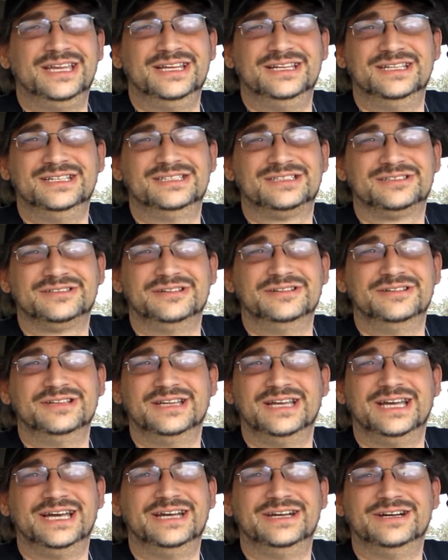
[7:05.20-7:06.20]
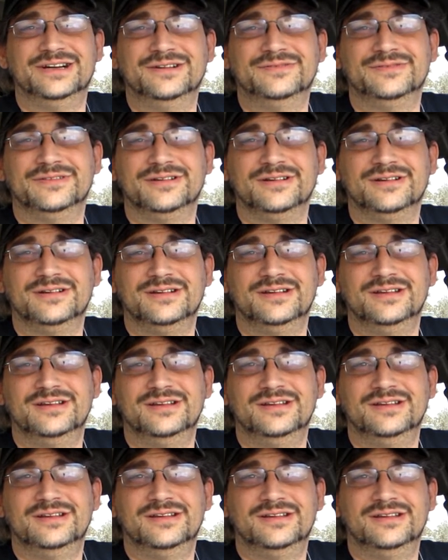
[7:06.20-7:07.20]
in and screw the guy over
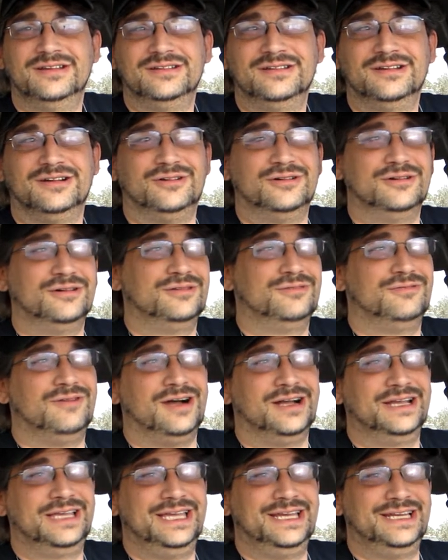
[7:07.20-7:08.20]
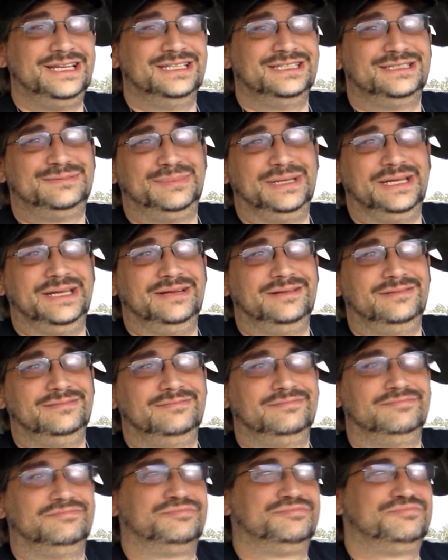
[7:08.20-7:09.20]
or walk in and spend
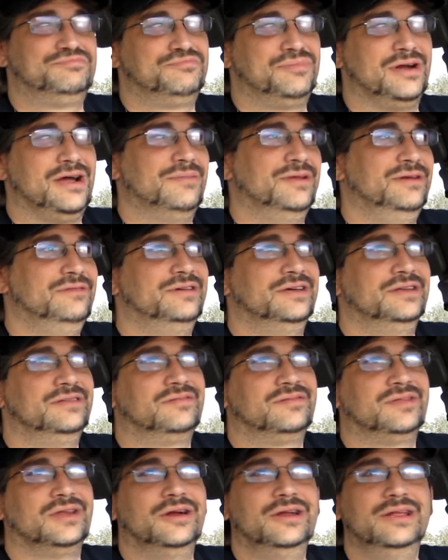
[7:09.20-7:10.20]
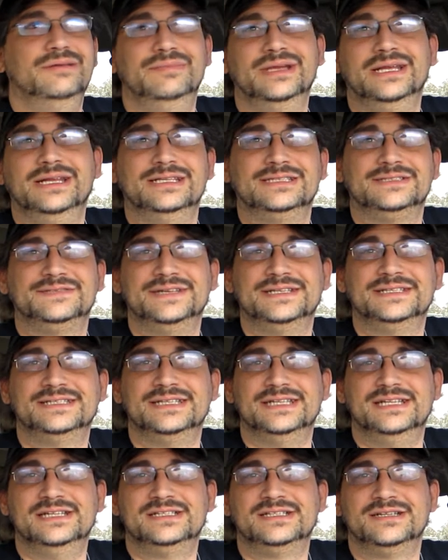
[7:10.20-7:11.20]
probably what 30 minutes
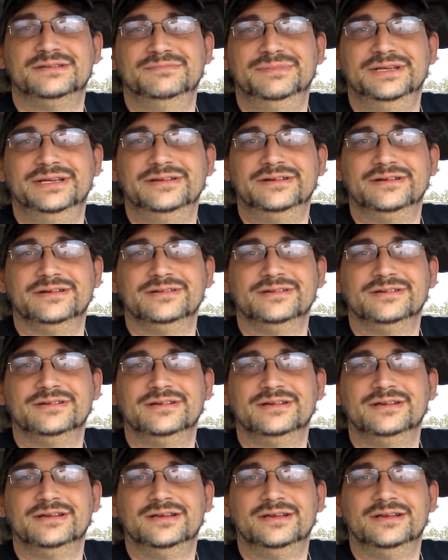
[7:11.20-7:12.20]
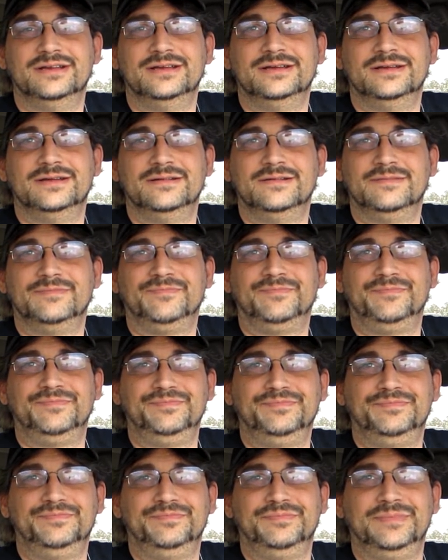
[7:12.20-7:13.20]
fixing each computer
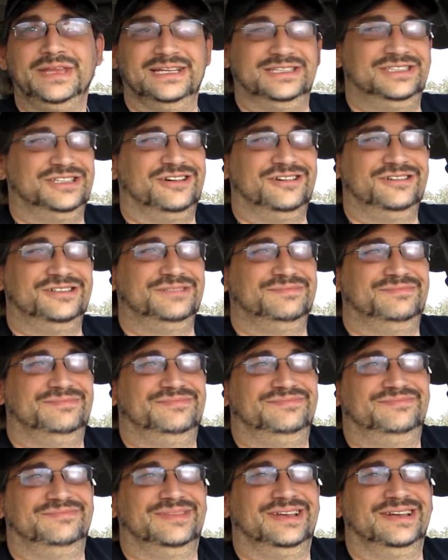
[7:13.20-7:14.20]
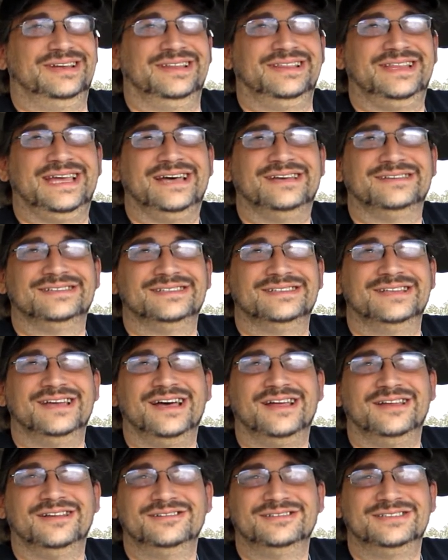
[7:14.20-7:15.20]
and charge them like a thousand
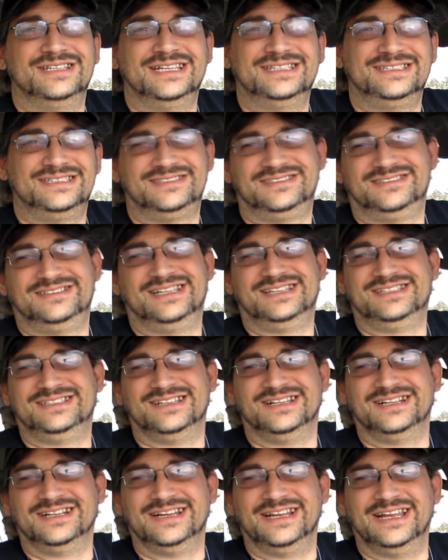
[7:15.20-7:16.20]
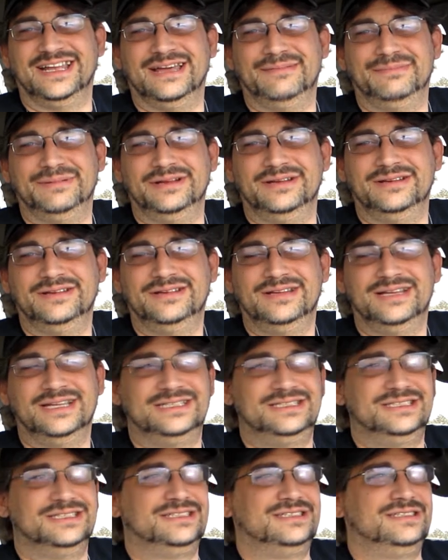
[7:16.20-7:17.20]
dollars that's that's not going to happen
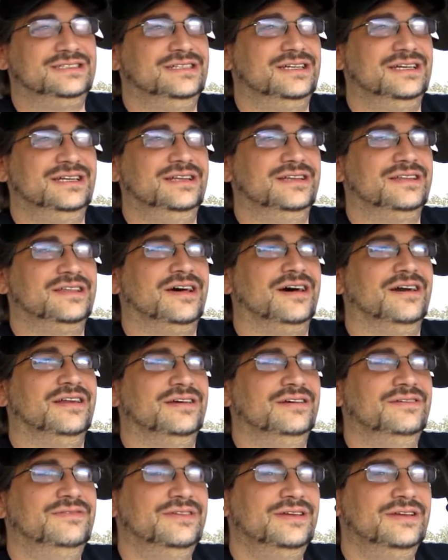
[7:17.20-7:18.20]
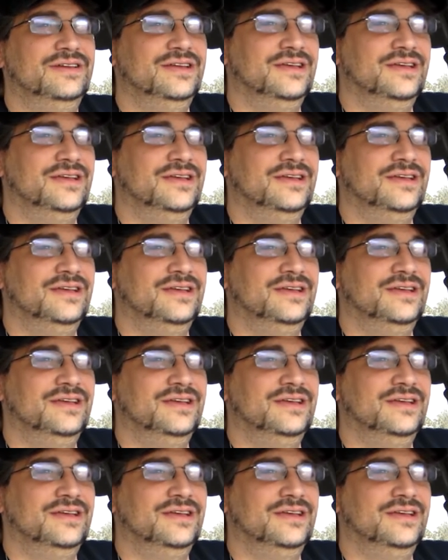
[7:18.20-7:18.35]
that's just unthought of